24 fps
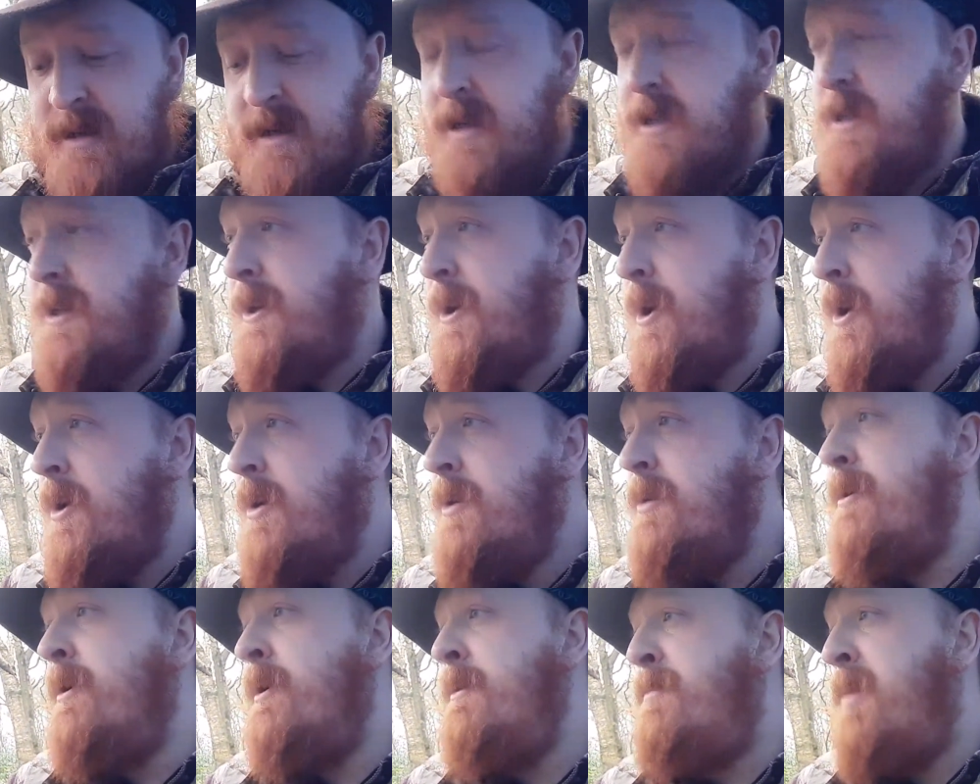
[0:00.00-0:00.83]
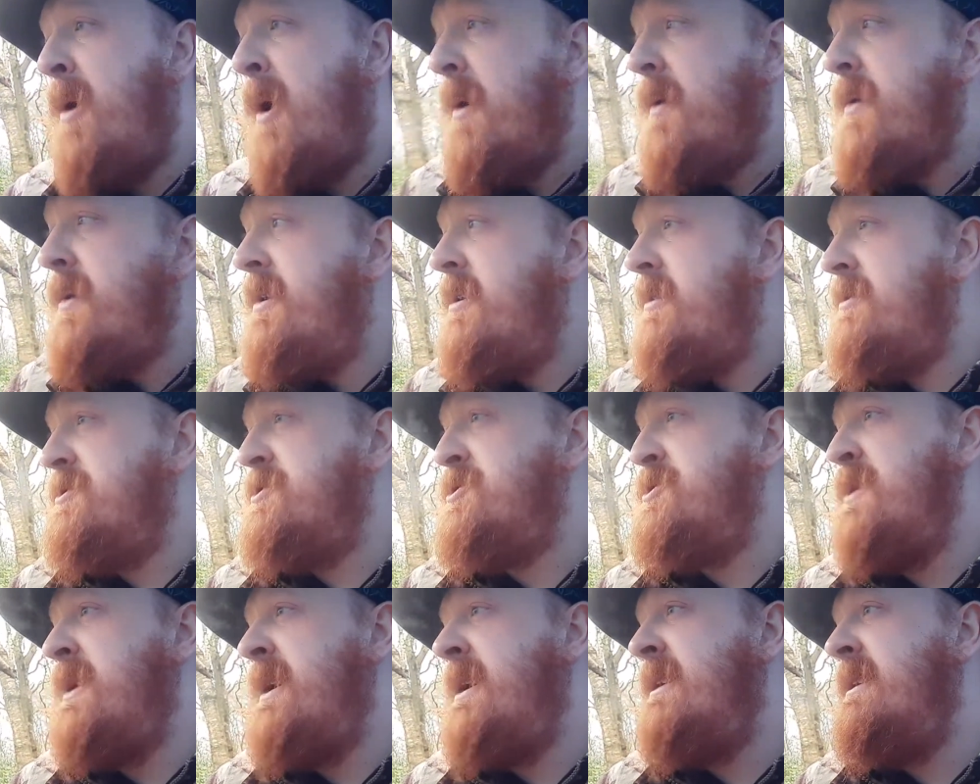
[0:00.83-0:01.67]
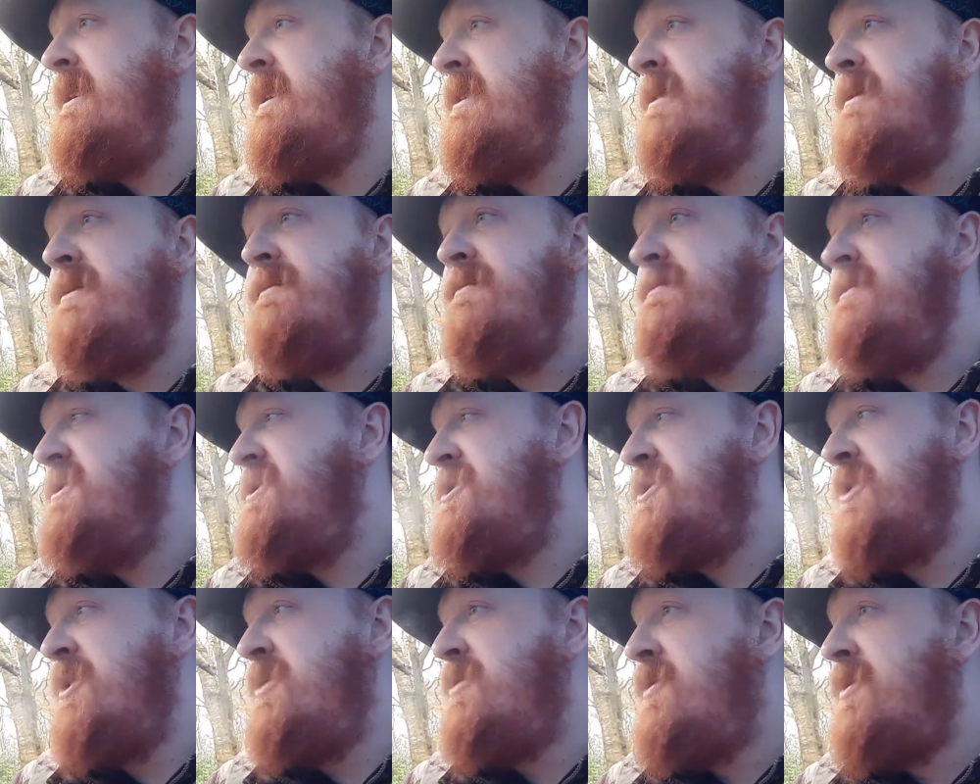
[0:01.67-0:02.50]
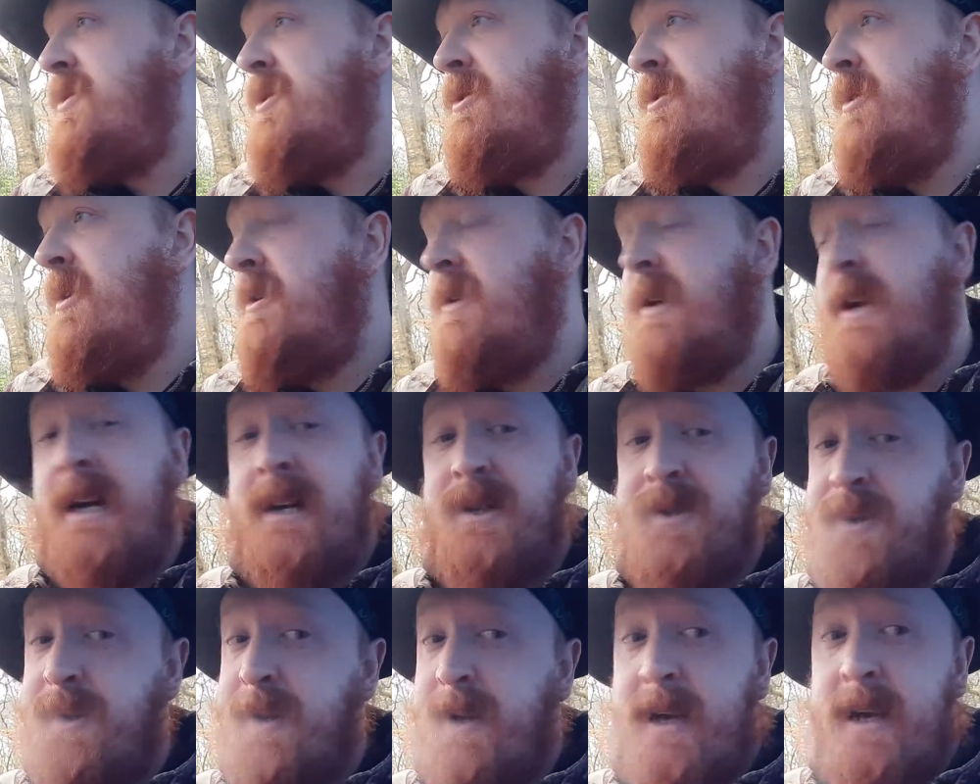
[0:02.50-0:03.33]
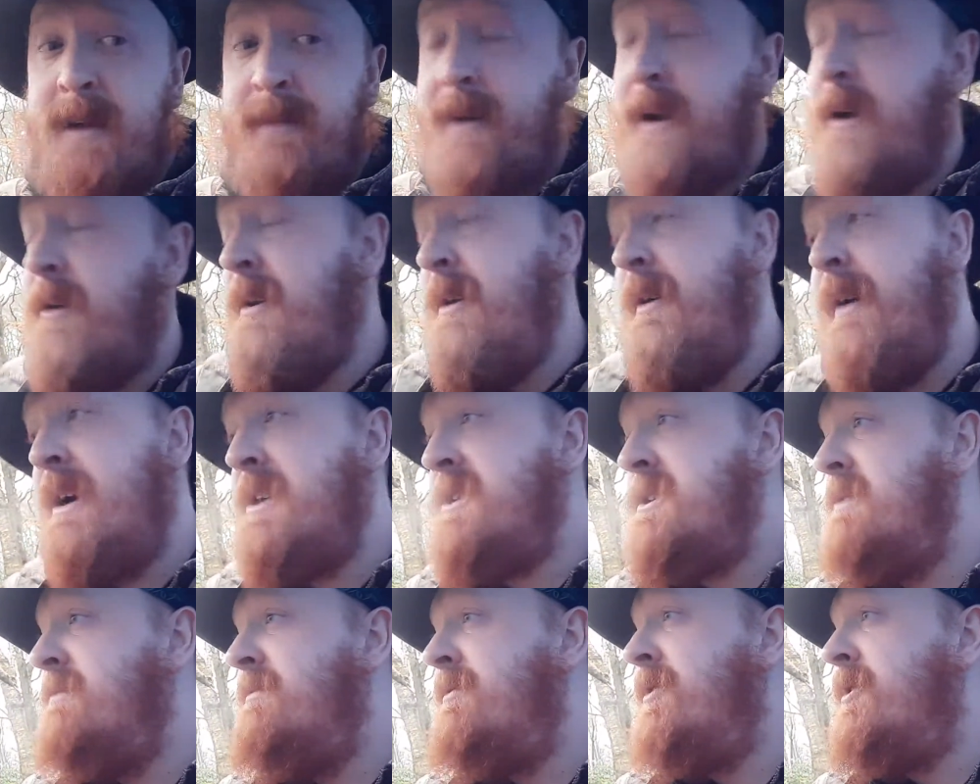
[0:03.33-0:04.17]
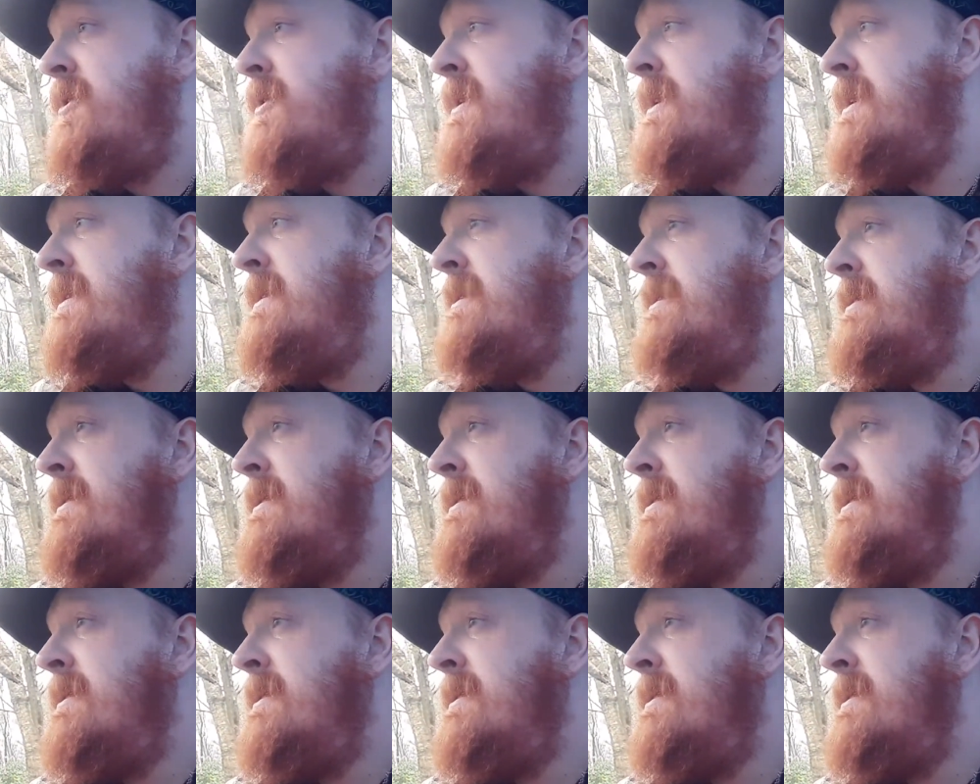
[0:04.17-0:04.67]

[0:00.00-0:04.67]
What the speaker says: a lagoon or a pond in Australia and the saltwater crocodiles lurking about, you're asking for it.